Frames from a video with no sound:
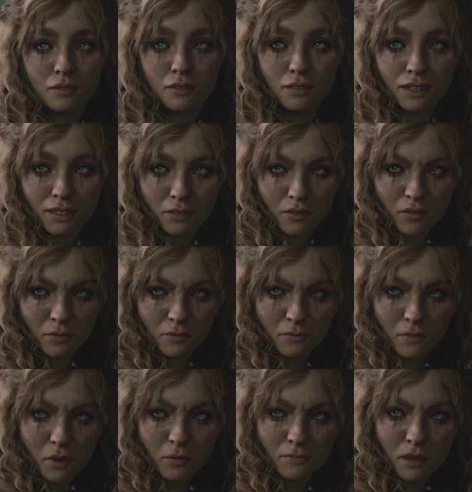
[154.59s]
He deserves a
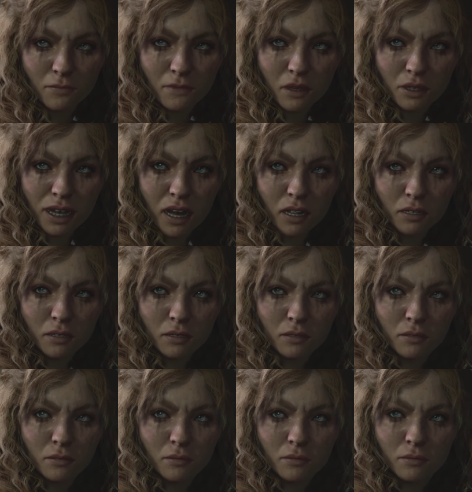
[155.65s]
proper burial.
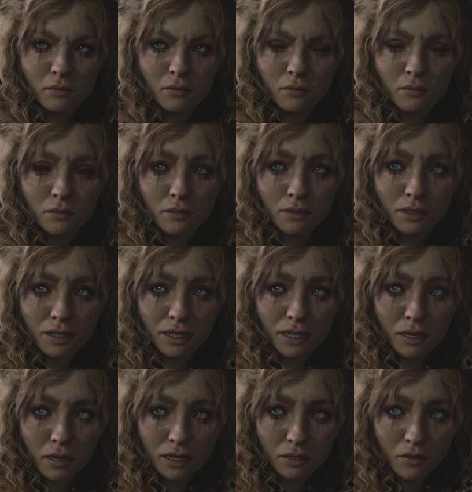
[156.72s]

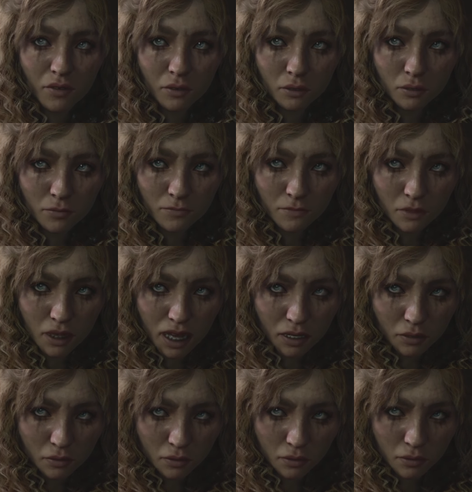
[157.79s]
He deserves some
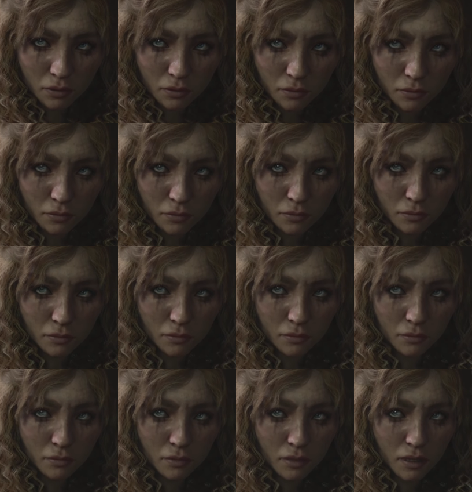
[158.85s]
rest.
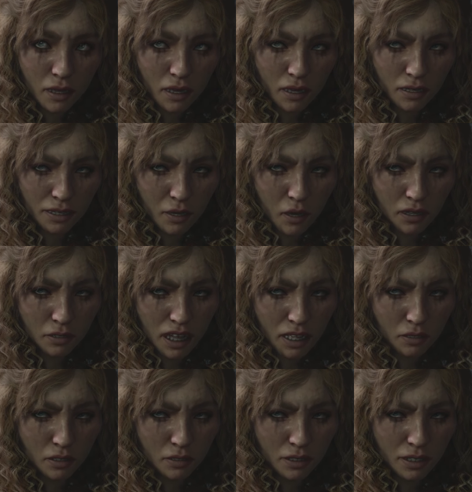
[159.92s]
And he won't
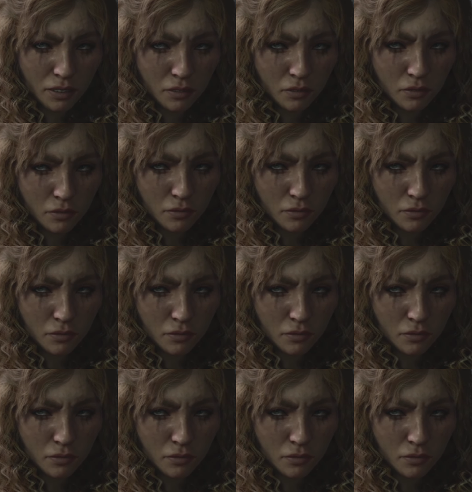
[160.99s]
get that here.